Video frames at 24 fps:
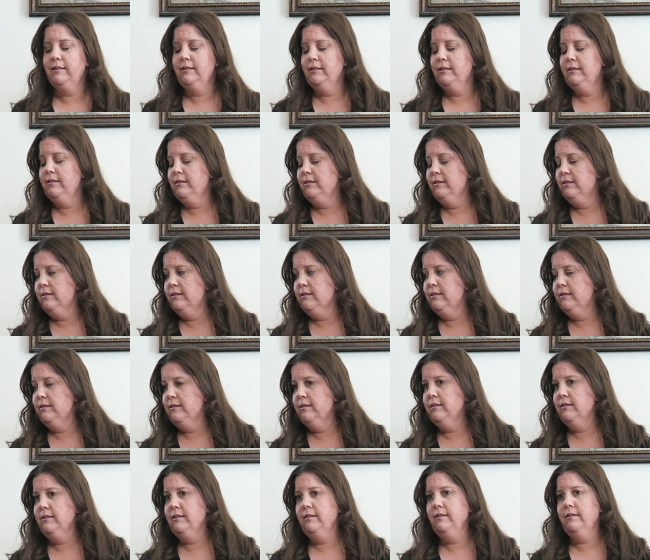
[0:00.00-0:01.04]

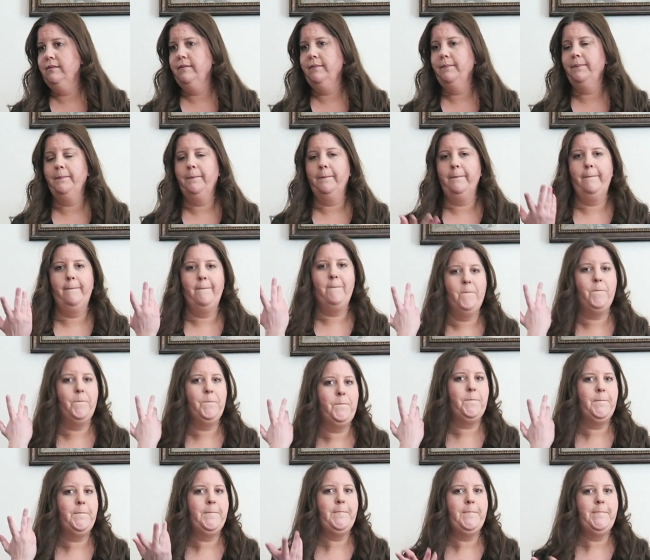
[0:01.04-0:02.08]

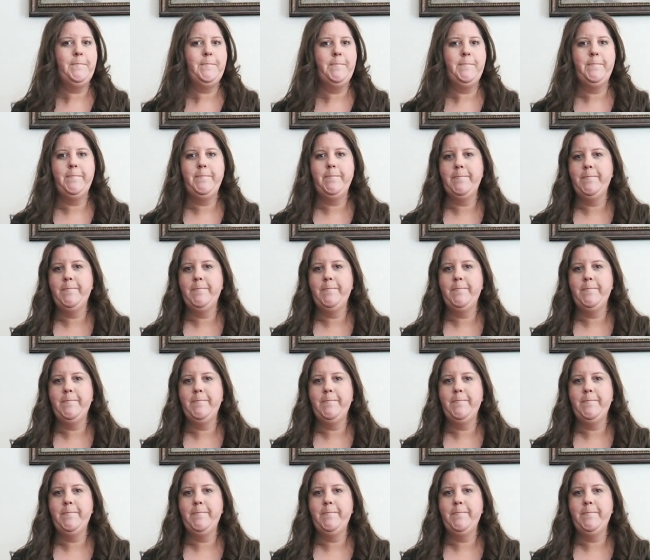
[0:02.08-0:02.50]
Nobody speaks.